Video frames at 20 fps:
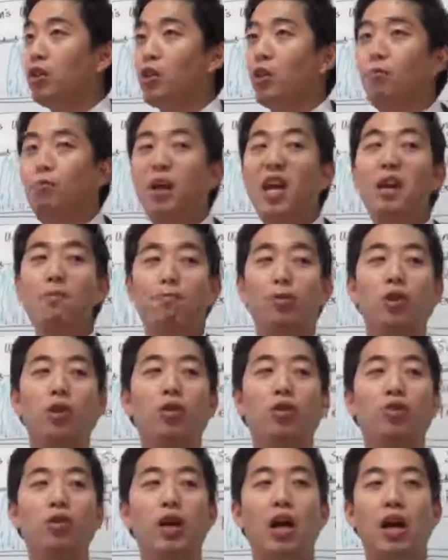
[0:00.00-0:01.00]
So
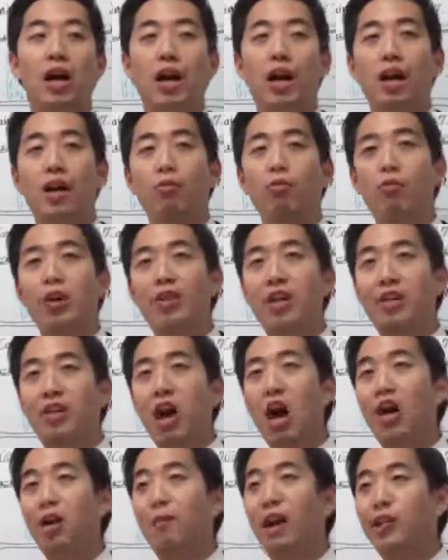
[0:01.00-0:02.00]
people, uh, when they
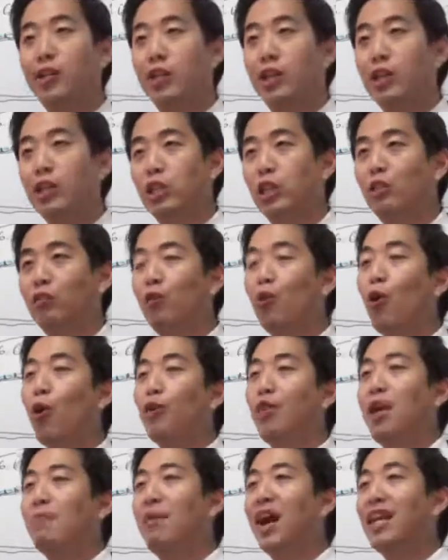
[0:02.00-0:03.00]
talk about Genesis
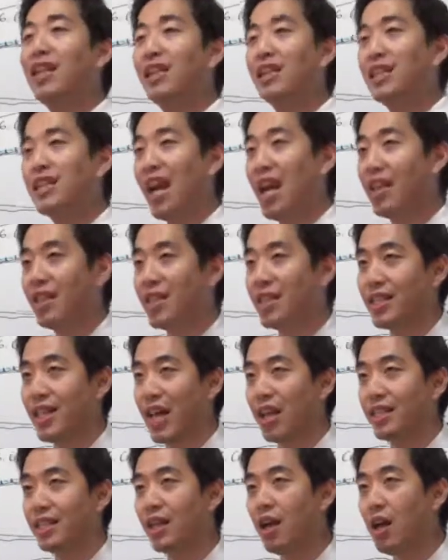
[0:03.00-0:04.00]
4, they might say this
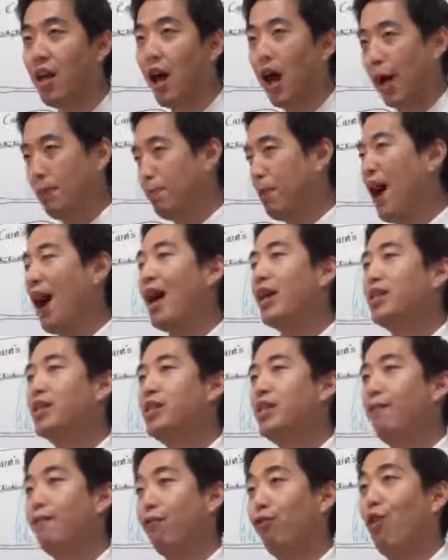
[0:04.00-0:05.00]
as a
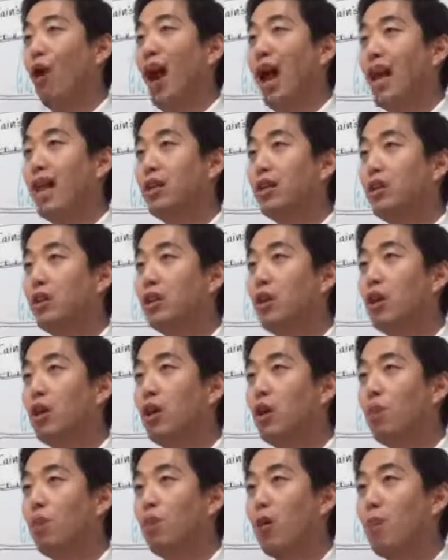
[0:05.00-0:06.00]
positive phrase
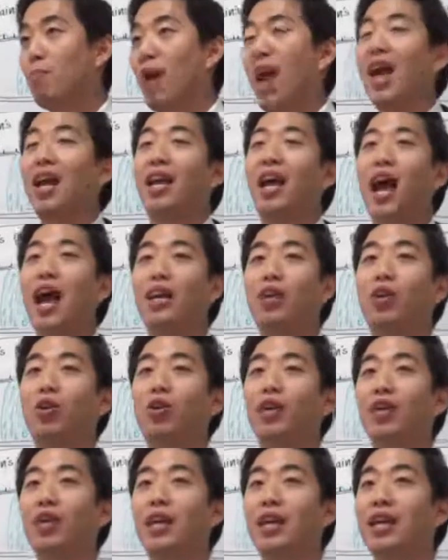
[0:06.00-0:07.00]
where mankind
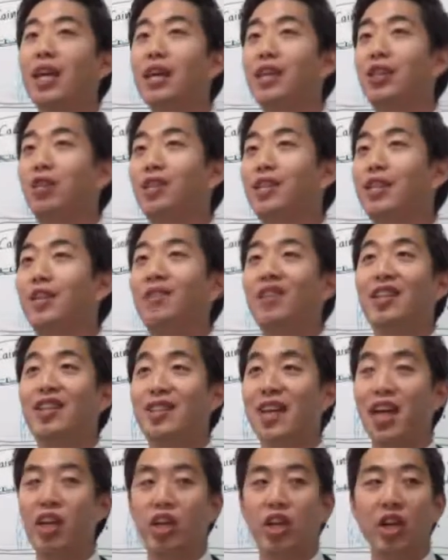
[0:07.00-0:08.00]
currently get their
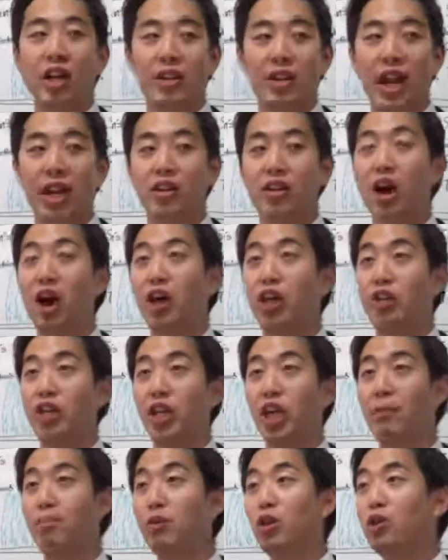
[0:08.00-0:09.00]
civilization and
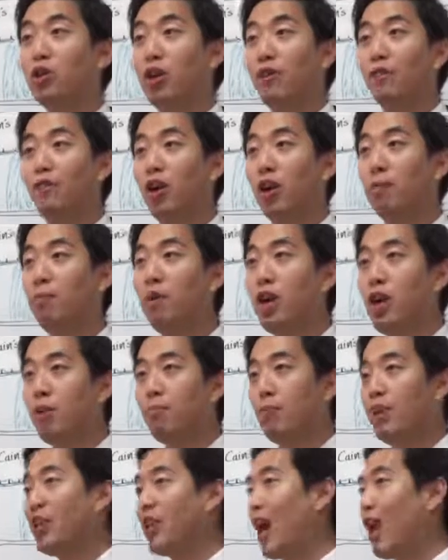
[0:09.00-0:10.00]
technology and music from.
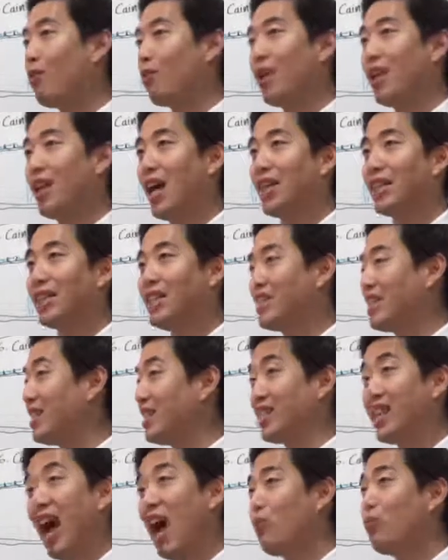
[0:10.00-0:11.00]
But you got to realize this,
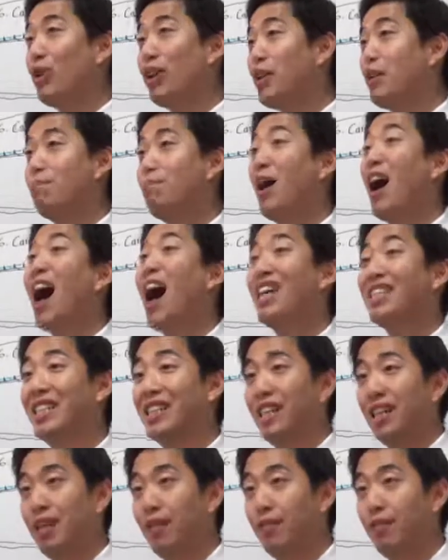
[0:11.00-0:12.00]
it's not really
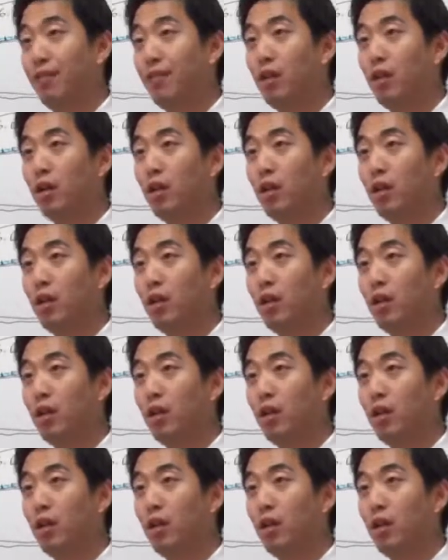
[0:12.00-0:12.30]
positive